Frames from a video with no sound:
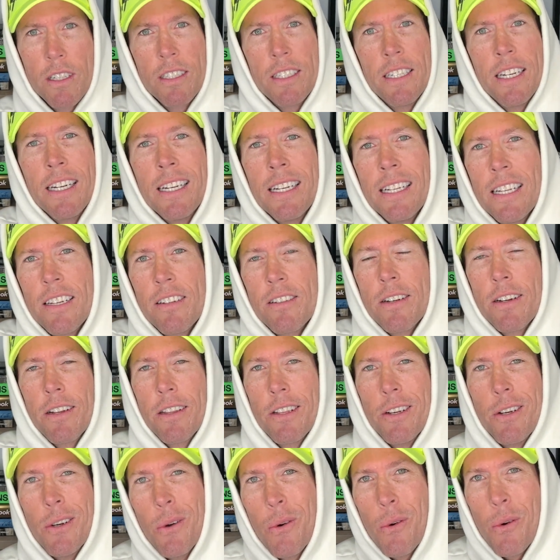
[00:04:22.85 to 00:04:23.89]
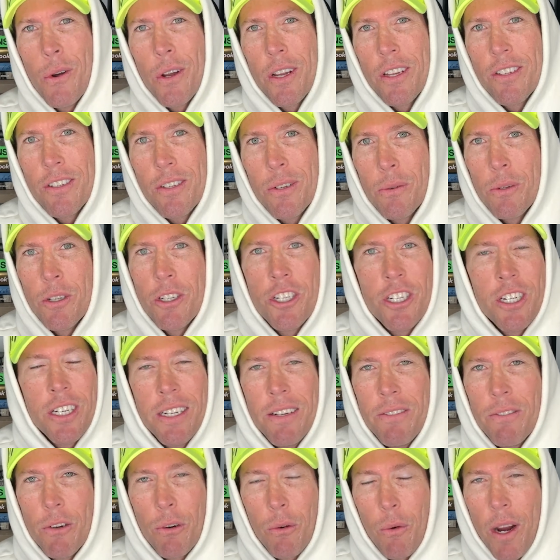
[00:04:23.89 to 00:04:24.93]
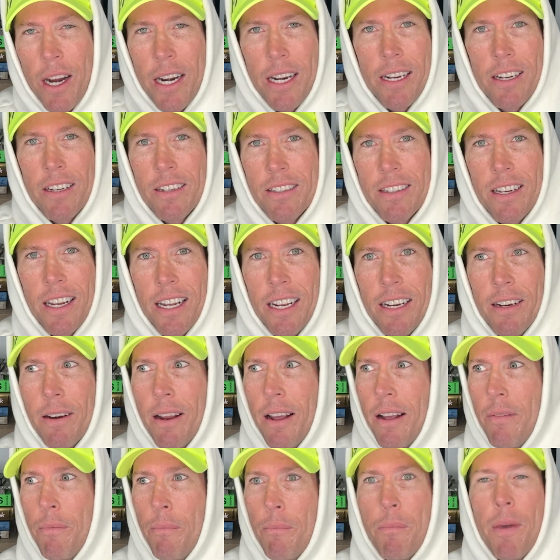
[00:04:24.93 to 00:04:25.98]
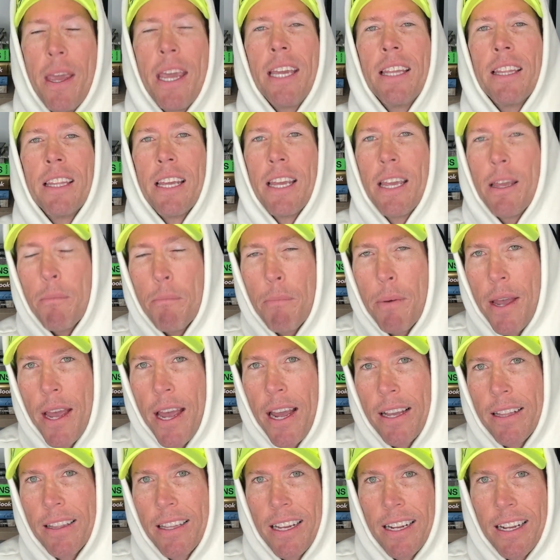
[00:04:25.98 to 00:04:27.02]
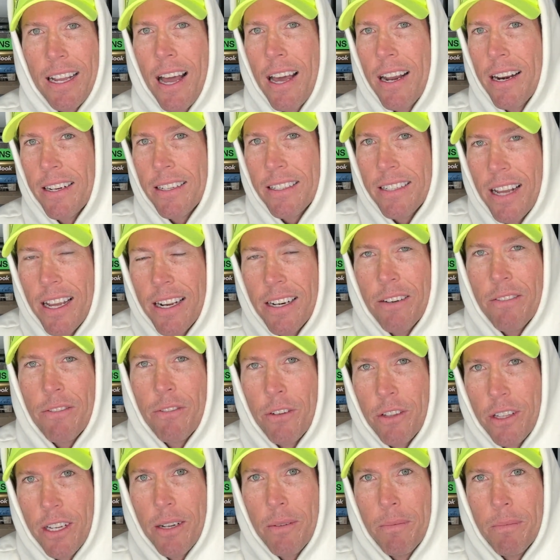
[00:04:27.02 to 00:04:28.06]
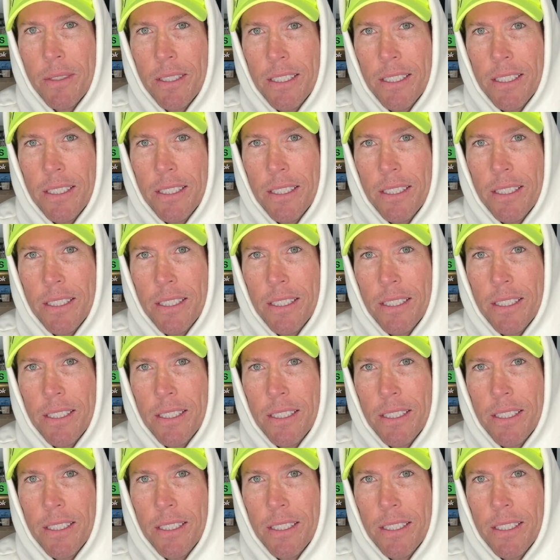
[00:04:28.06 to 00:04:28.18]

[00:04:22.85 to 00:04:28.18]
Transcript: didn't listen to the noise to achieve greatness and make the impact that God intended for them.